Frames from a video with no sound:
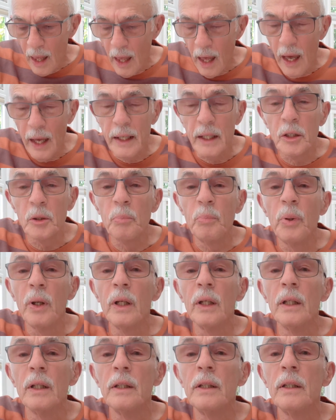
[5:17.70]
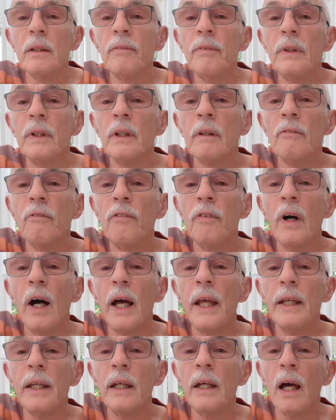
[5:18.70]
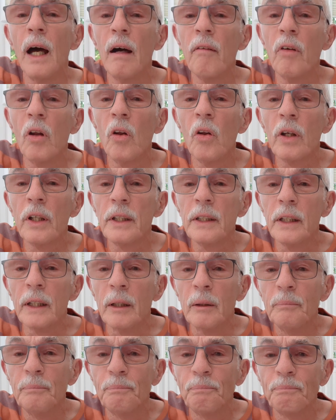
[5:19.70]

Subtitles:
And it's brilliant. If you can find it, have a look at it.